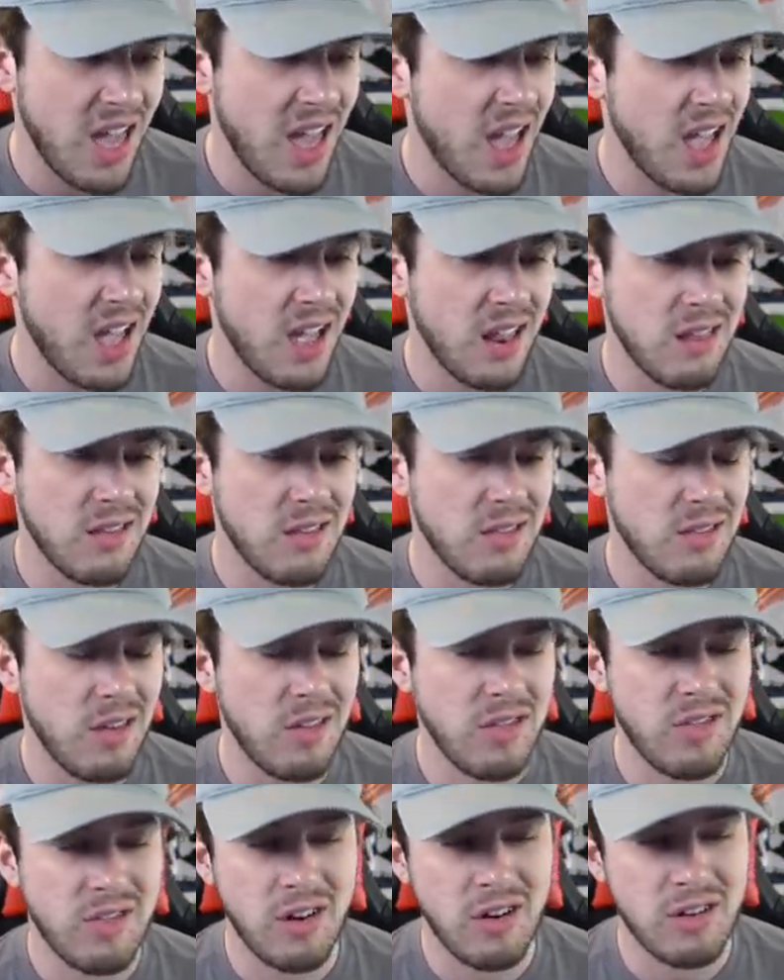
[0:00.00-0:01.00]
then the
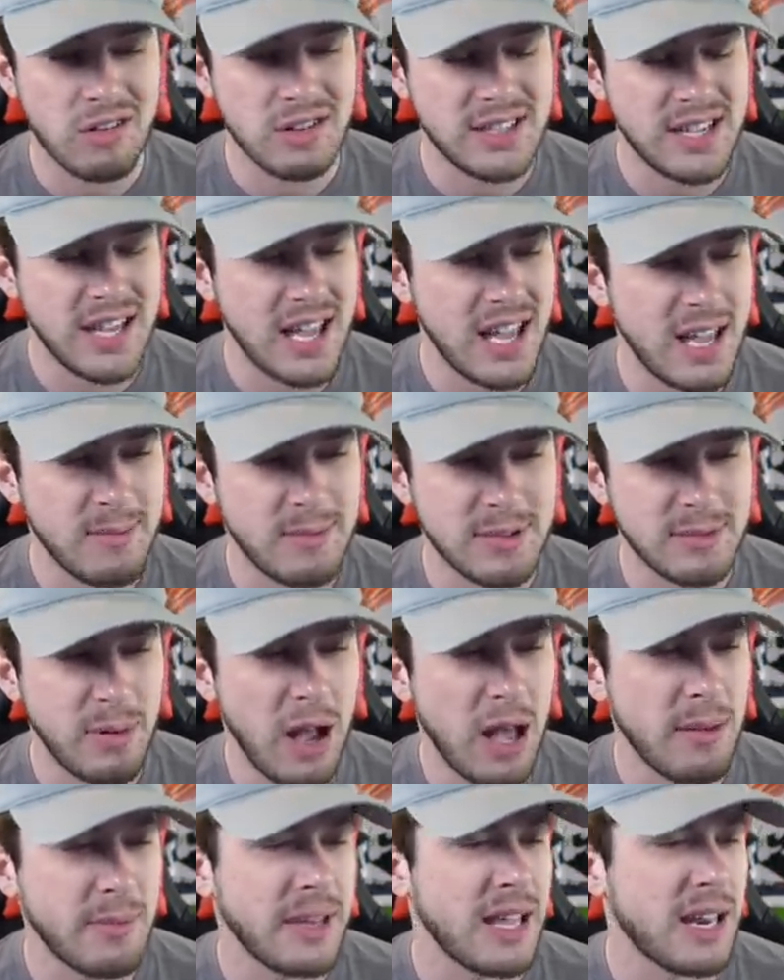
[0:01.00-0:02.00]
third team is
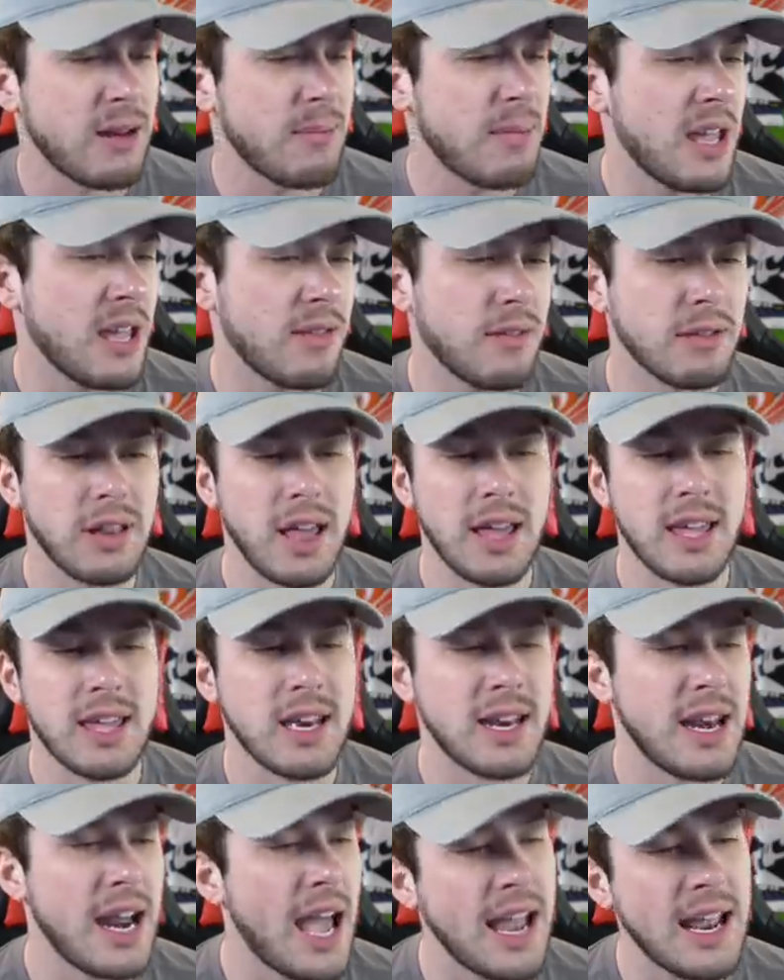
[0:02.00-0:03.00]
probably going to be either like
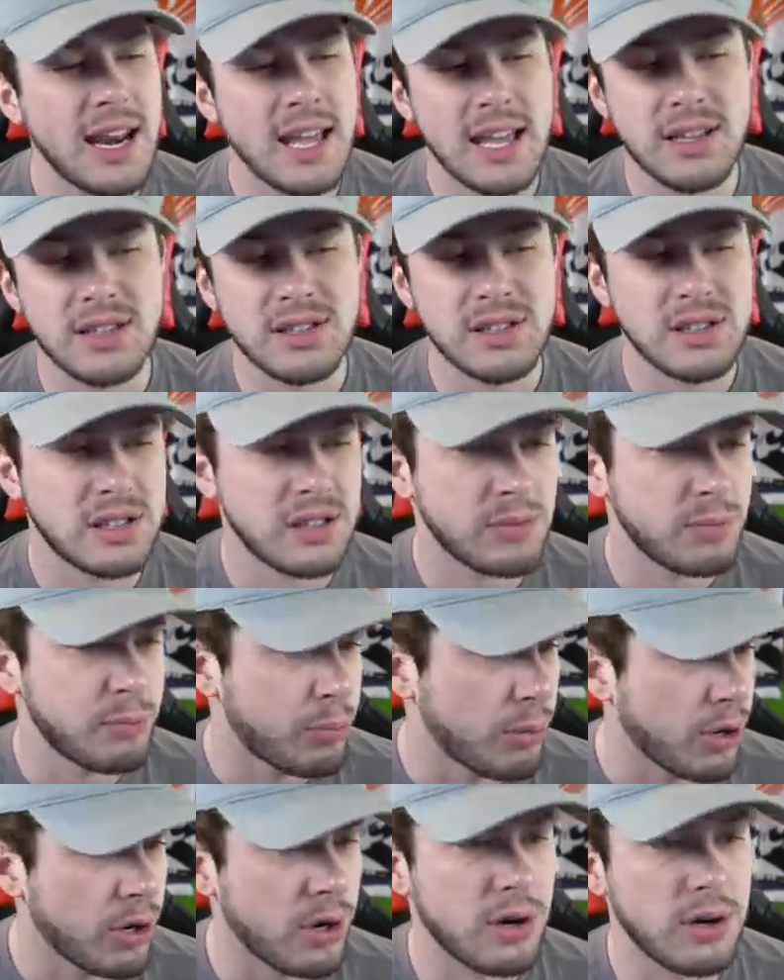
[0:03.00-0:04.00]
United,
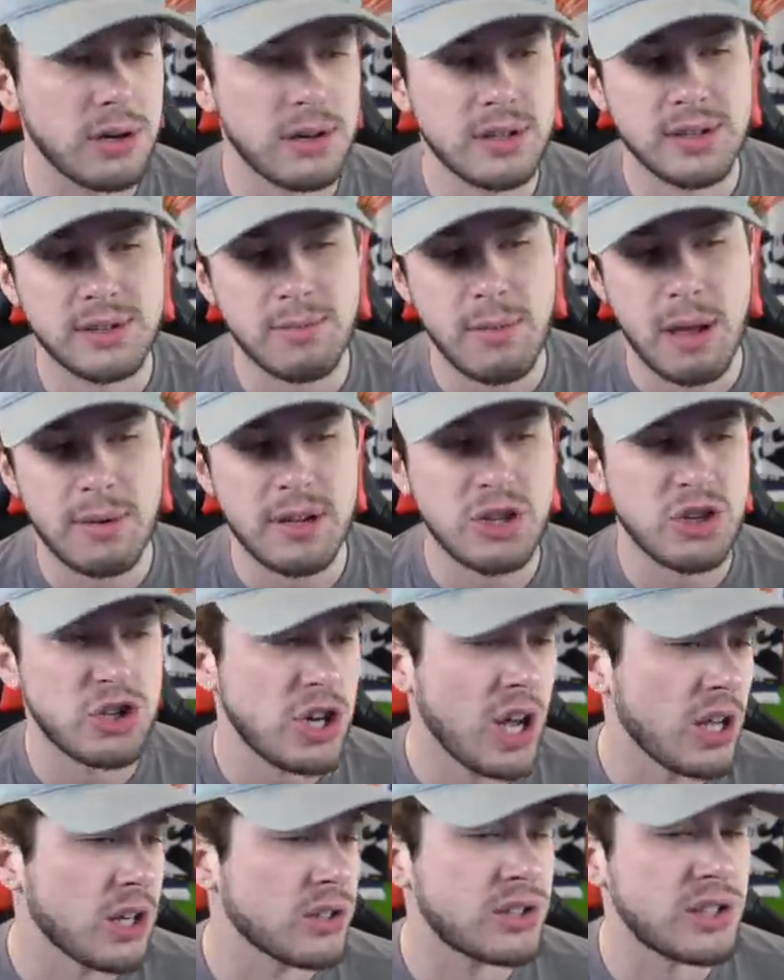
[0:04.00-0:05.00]
Spurs, maybe
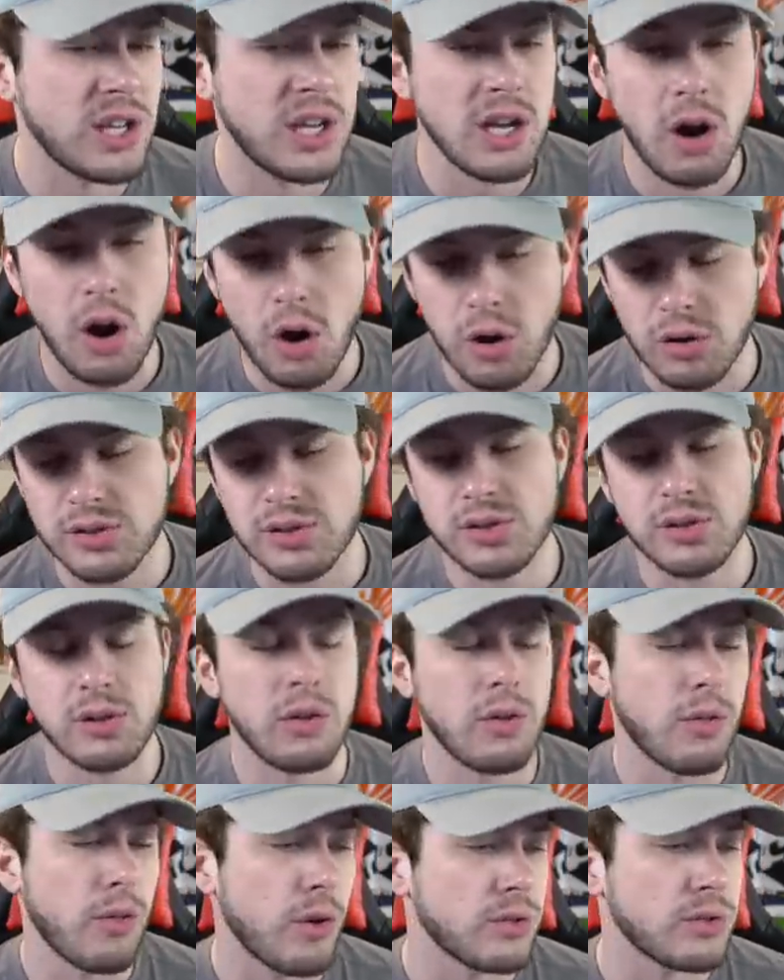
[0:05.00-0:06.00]
Chelsea,
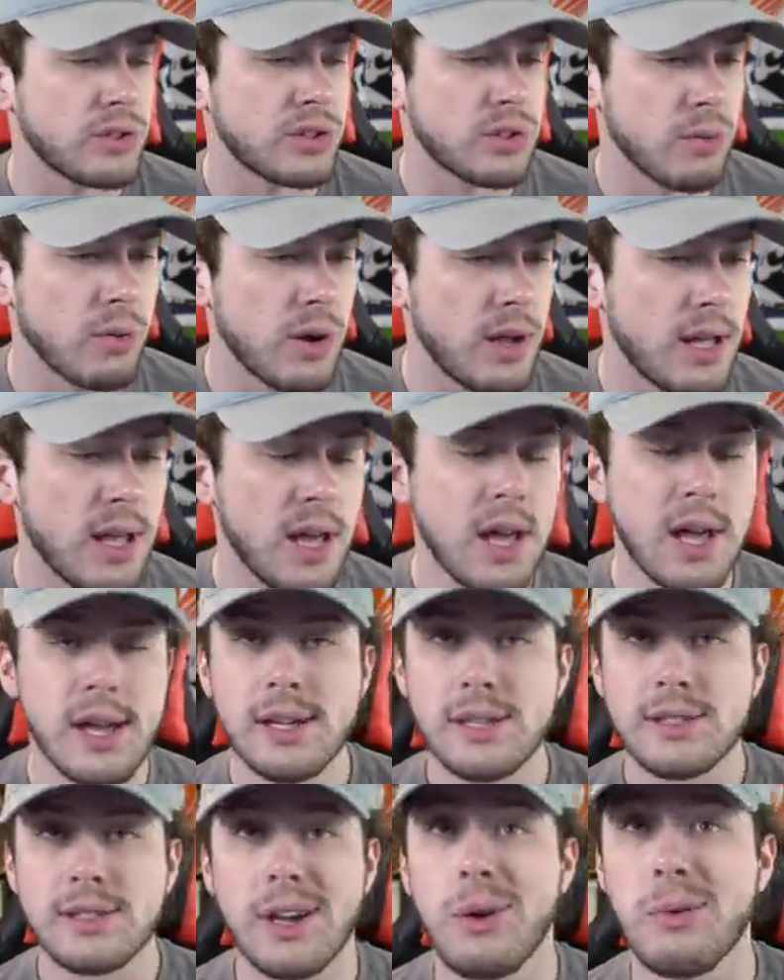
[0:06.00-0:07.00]
Arsenal, those three.
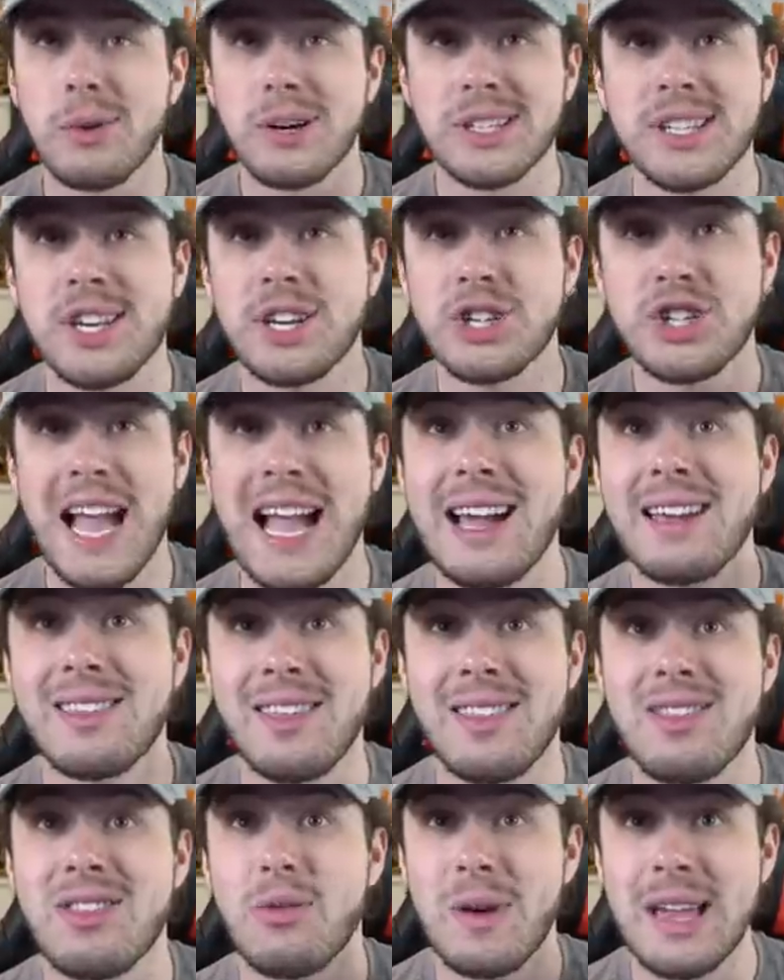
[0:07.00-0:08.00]
So we're just going to check
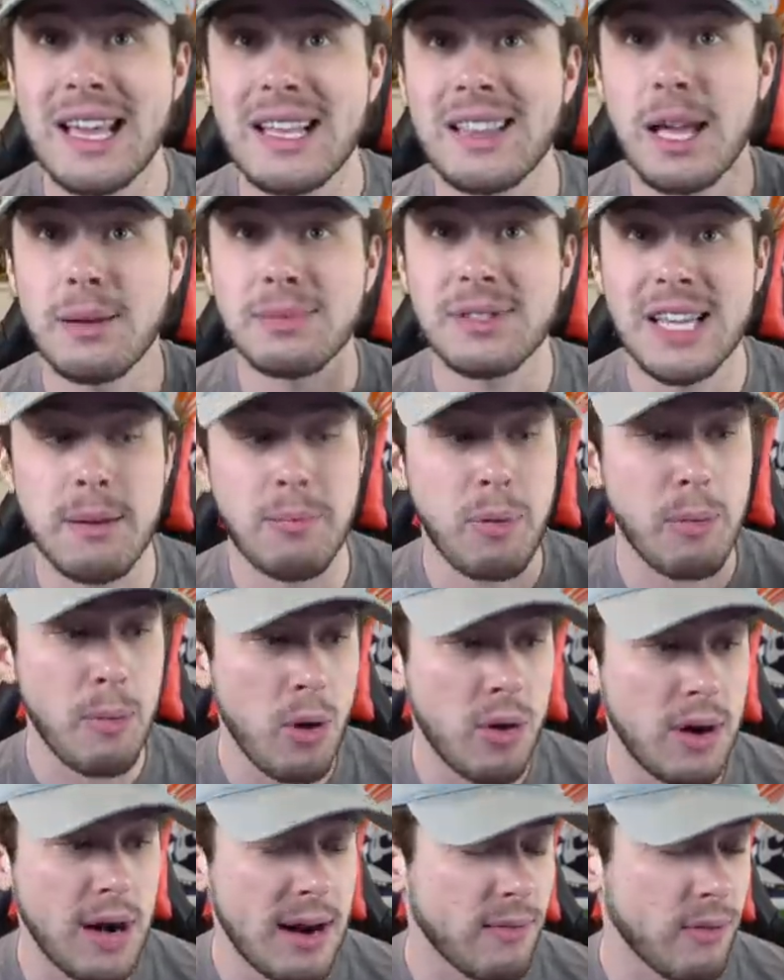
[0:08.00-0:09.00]
the three clubs get
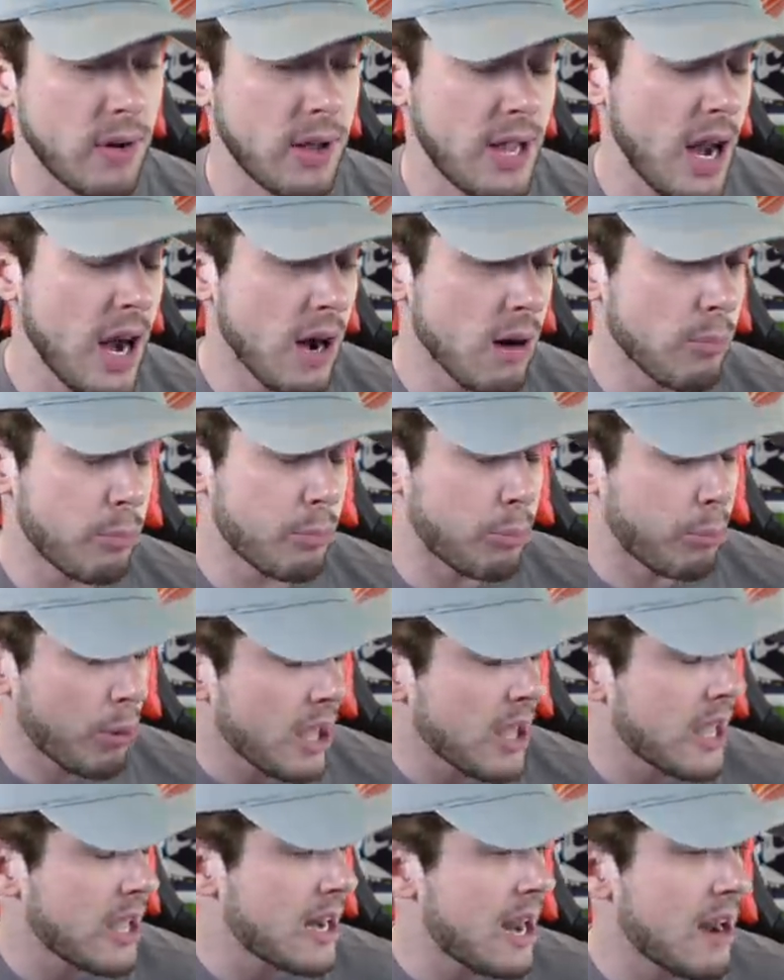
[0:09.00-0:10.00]
promoted every year,
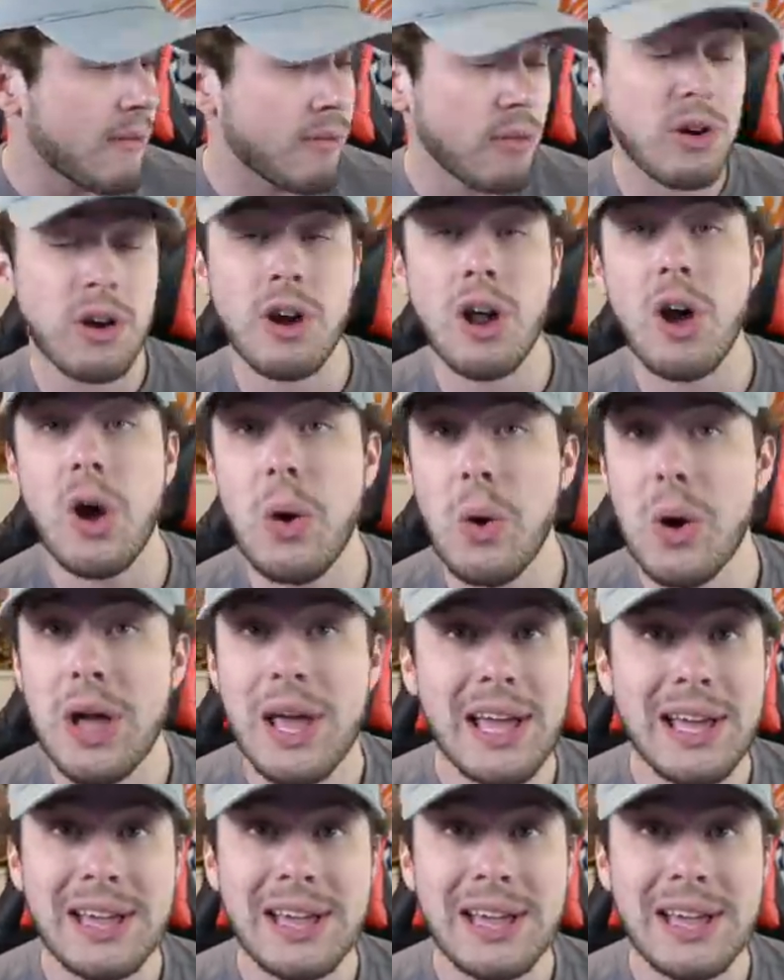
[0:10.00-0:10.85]
but you never know.